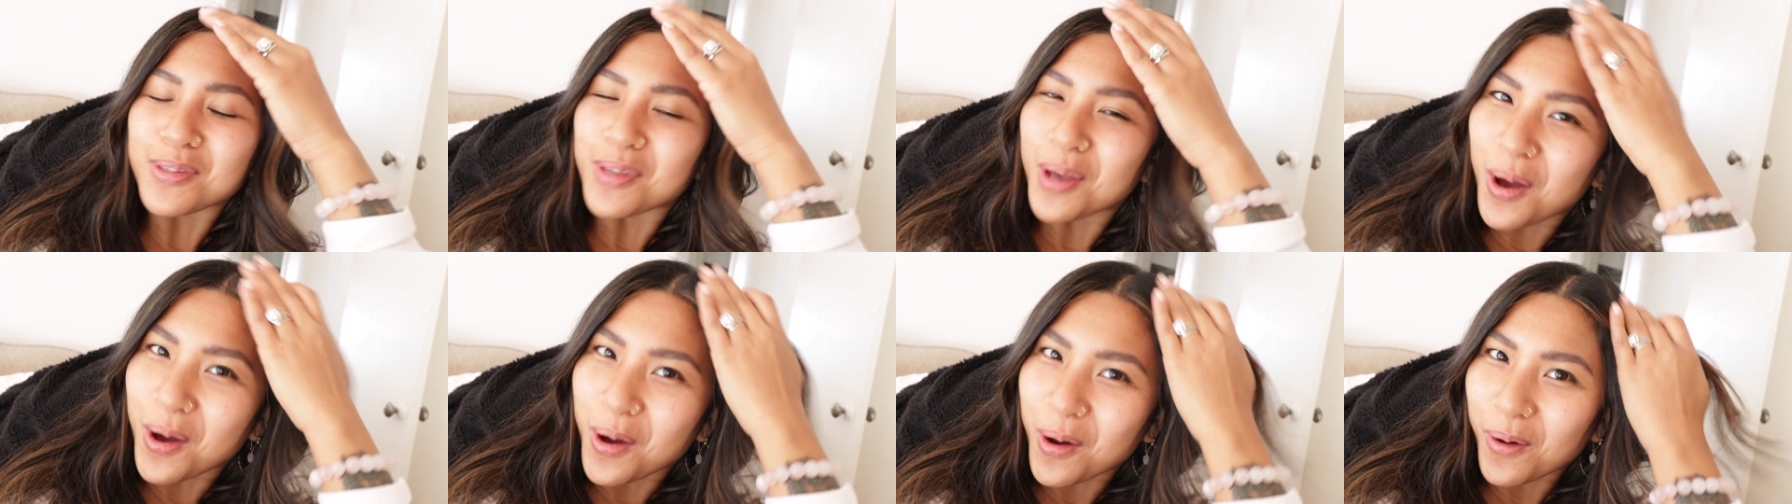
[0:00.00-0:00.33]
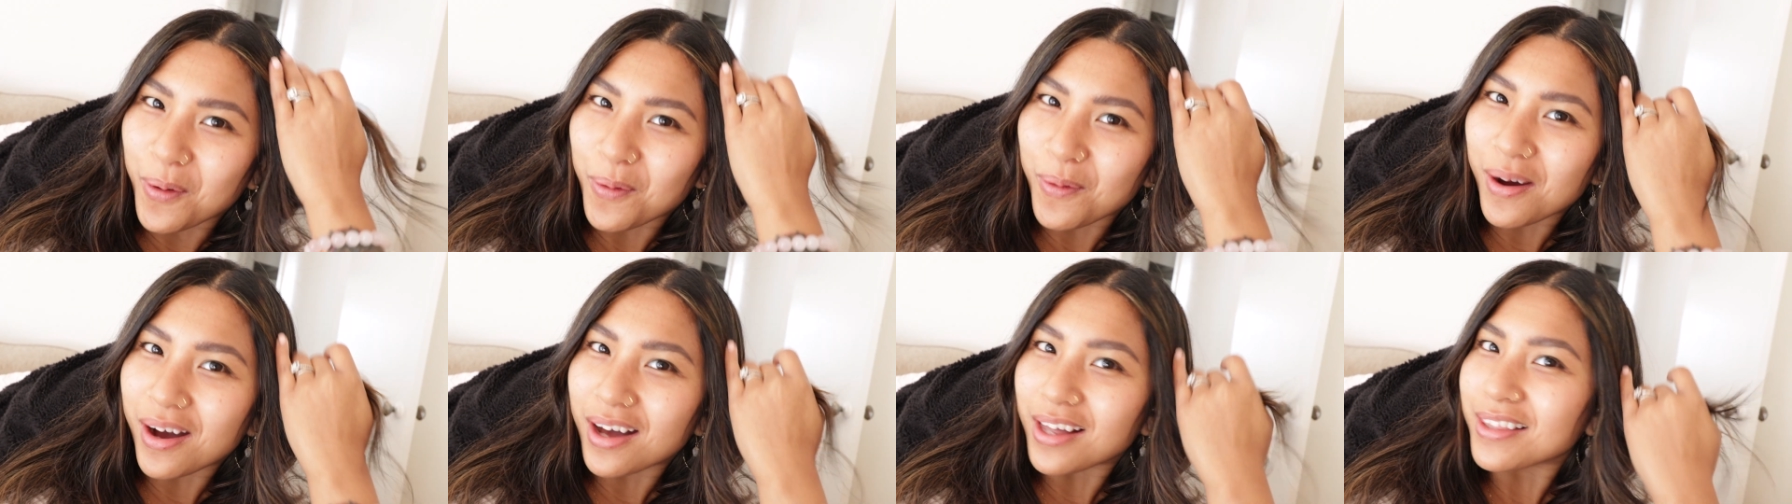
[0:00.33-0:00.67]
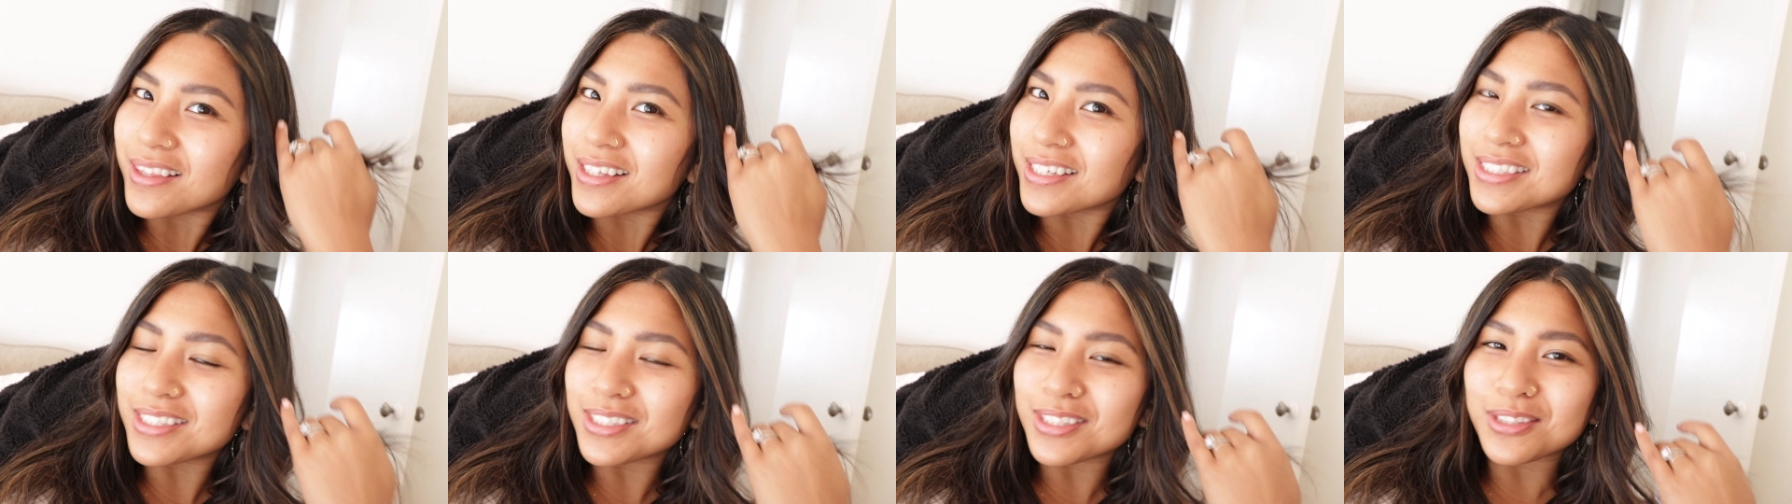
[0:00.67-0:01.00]
So
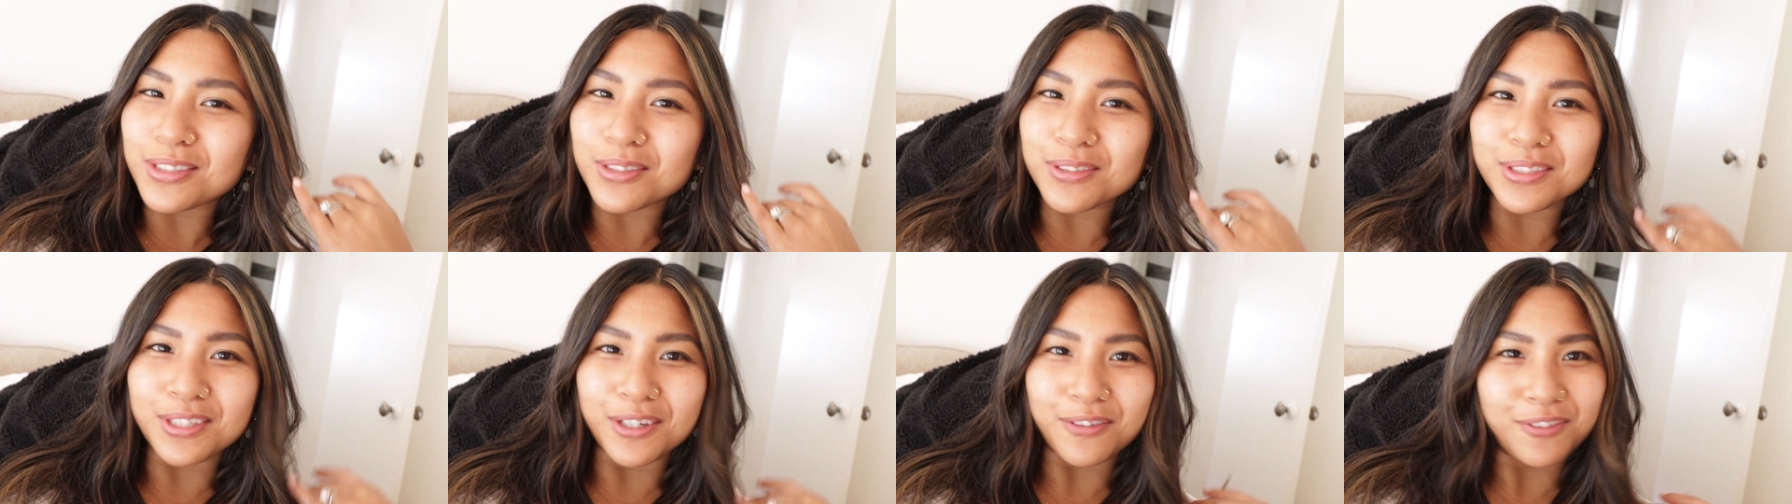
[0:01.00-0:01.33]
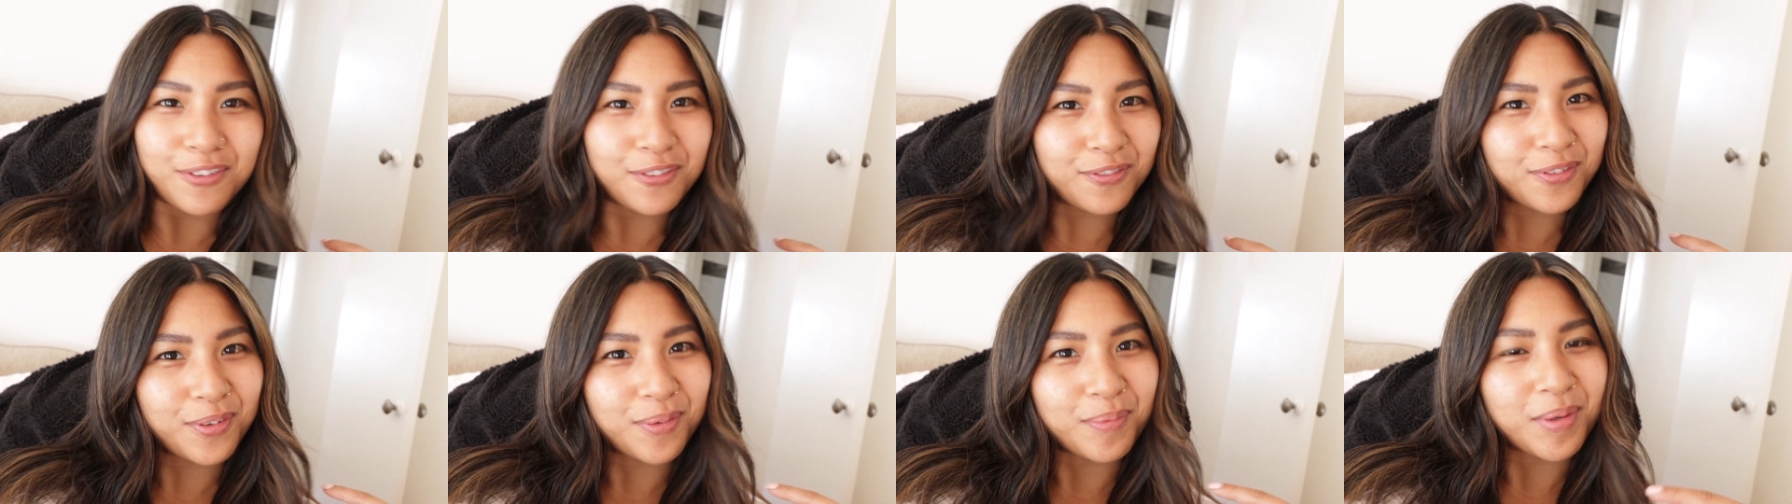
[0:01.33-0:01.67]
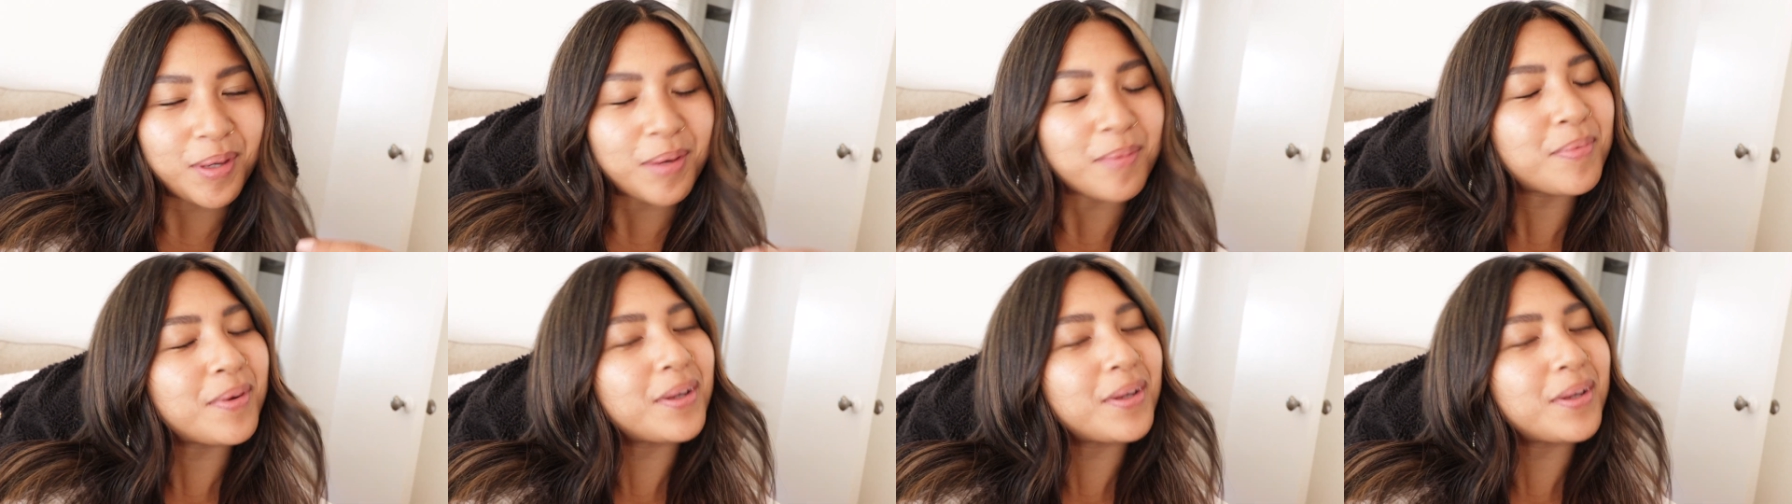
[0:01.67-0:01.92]
this is so different for me,